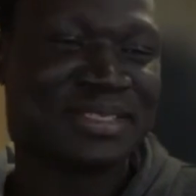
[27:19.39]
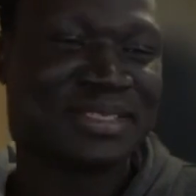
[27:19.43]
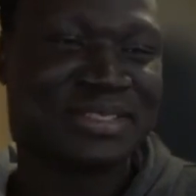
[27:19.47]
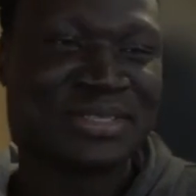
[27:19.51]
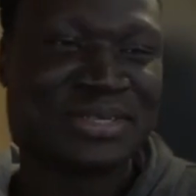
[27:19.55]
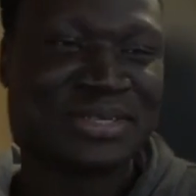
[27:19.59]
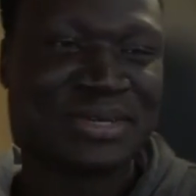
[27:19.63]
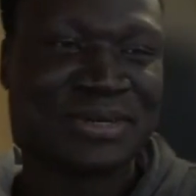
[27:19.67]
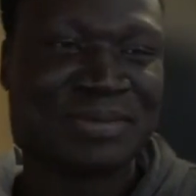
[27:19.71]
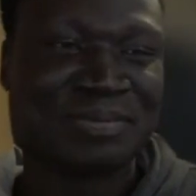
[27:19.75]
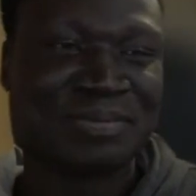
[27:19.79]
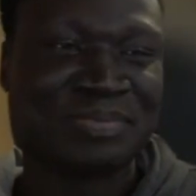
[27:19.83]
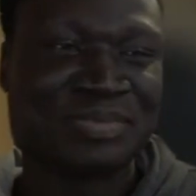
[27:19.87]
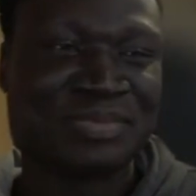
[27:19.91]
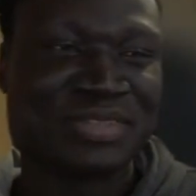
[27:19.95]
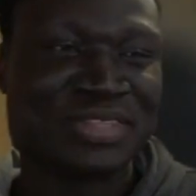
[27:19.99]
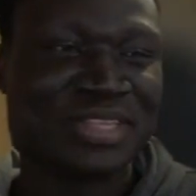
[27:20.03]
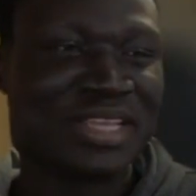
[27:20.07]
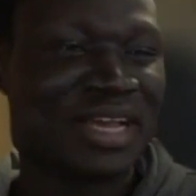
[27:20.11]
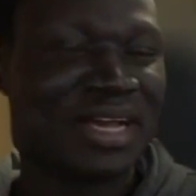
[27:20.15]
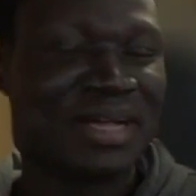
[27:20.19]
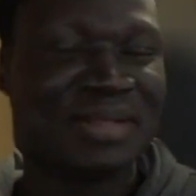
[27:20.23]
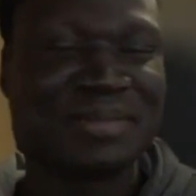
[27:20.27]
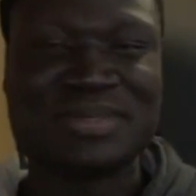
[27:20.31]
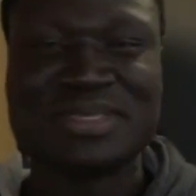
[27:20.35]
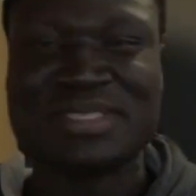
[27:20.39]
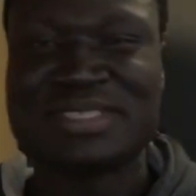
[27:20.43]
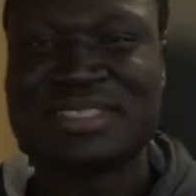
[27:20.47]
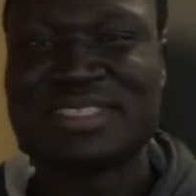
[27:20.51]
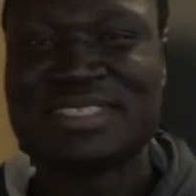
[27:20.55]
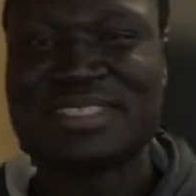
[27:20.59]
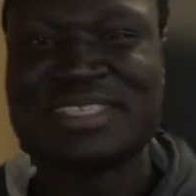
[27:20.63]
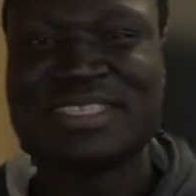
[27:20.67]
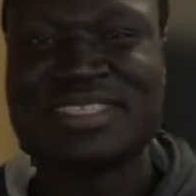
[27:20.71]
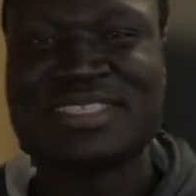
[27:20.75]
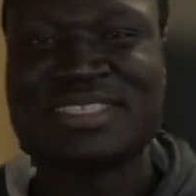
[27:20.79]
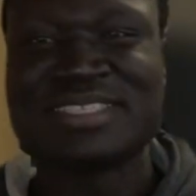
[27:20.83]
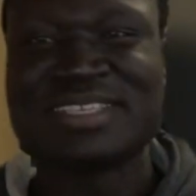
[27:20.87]
So yeah,
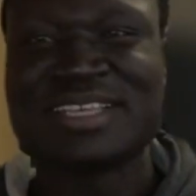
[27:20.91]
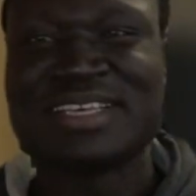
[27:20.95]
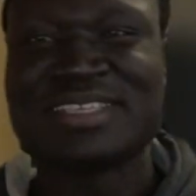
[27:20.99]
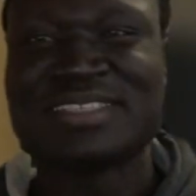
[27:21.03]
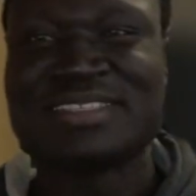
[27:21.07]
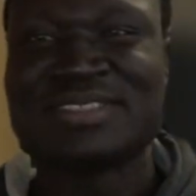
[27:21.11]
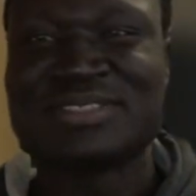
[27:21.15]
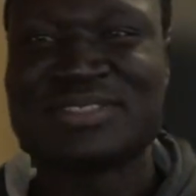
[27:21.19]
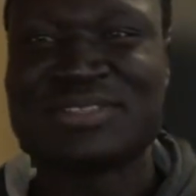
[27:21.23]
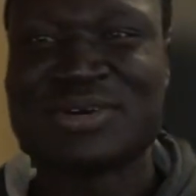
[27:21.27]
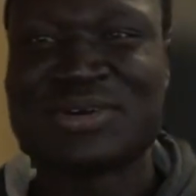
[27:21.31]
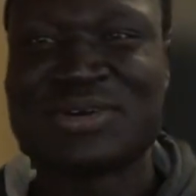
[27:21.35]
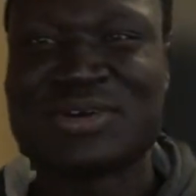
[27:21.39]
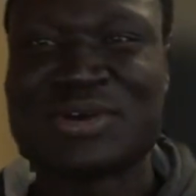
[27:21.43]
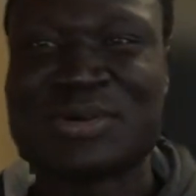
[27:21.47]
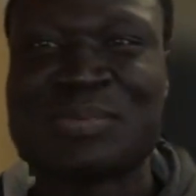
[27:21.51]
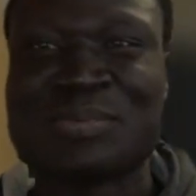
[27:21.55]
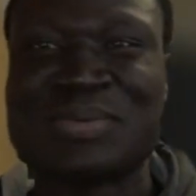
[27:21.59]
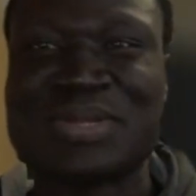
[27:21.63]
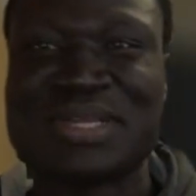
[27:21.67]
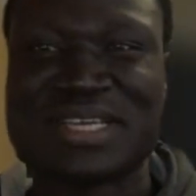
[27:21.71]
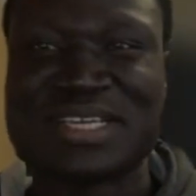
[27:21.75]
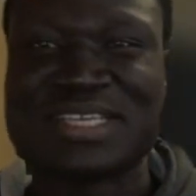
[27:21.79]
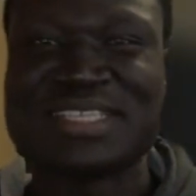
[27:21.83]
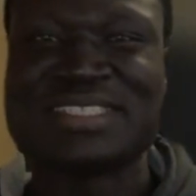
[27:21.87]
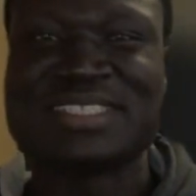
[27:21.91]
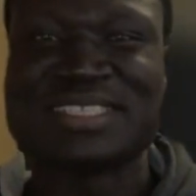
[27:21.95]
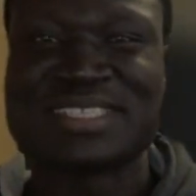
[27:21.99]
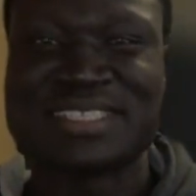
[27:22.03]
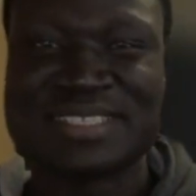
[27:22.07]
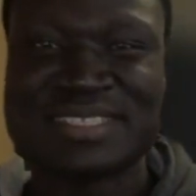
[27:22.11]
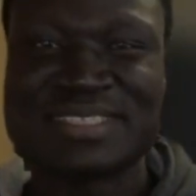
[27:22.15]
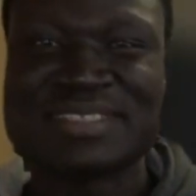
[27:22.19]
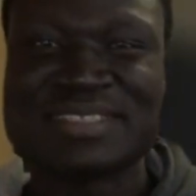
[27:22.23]
it's just so complicated.